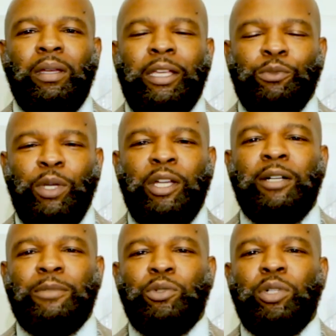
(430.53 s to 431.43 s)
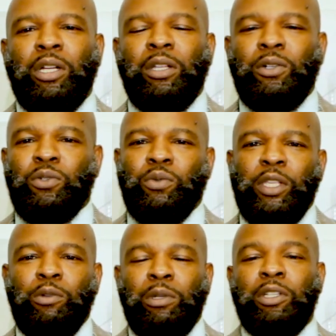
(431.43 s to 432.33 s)
as we come to a close, when
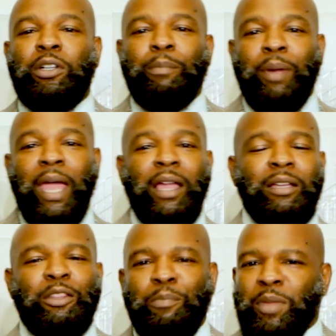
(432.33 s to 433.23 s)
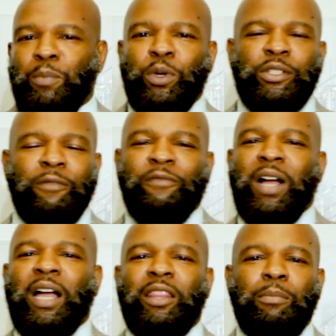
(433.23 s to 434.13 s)
you look back, the memories are
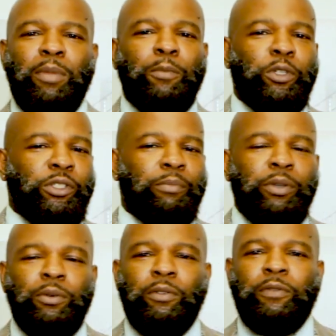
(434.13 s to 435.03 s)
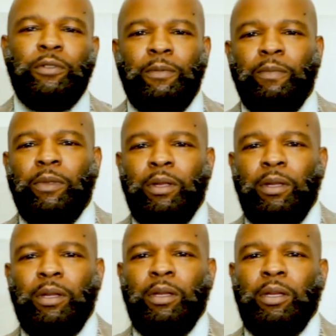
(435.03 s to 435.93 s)
fine, the memories are beautiful.
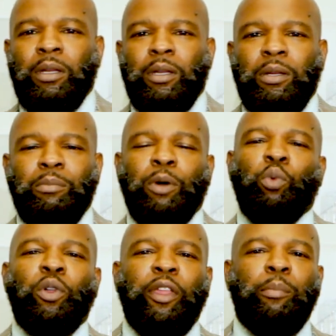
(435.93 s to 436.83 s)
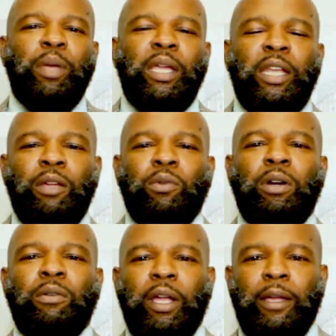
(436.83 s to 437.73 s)
But will there be any
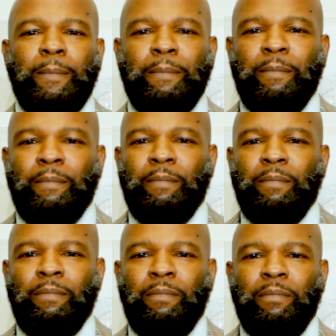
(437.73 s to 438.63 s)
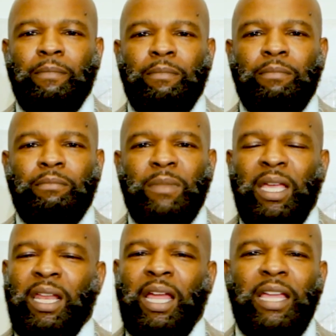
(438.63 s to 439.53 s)
regret?
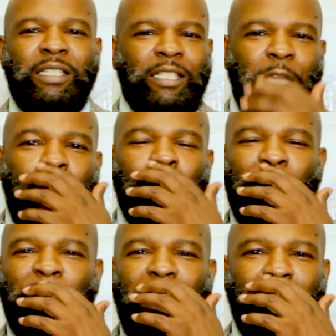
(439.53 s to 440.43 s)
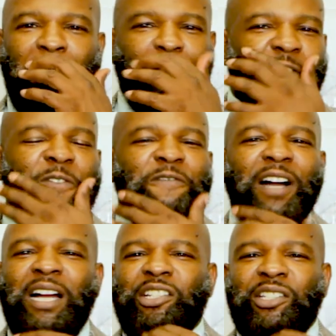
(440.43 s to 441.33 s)
And I ain't saying regret because you
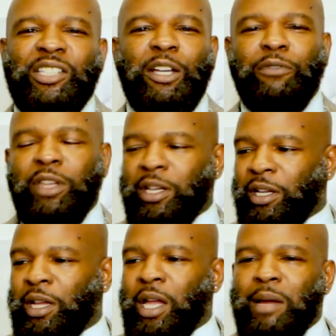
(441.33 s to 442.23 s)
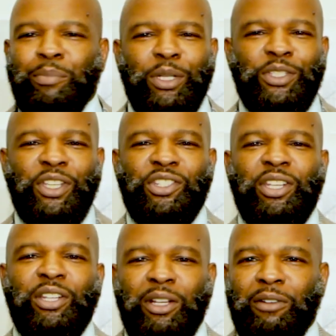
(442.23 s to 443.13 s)
find yourself in a
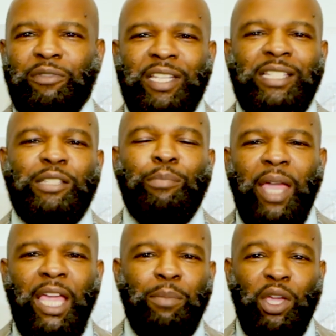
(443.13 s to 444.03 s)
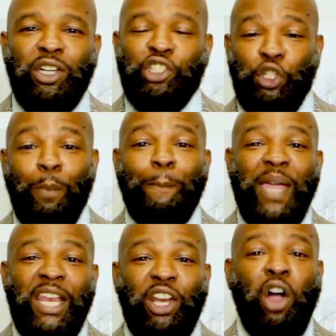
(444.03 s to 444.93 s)
position of dismay because you
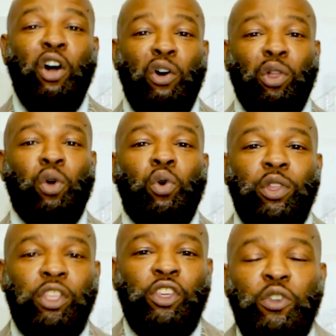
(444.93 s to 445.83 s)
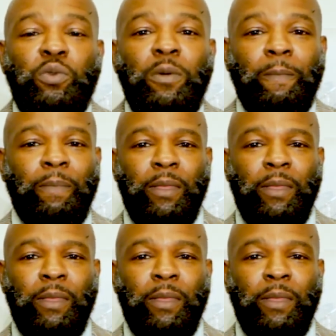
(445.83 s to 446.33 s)
bet it all on you.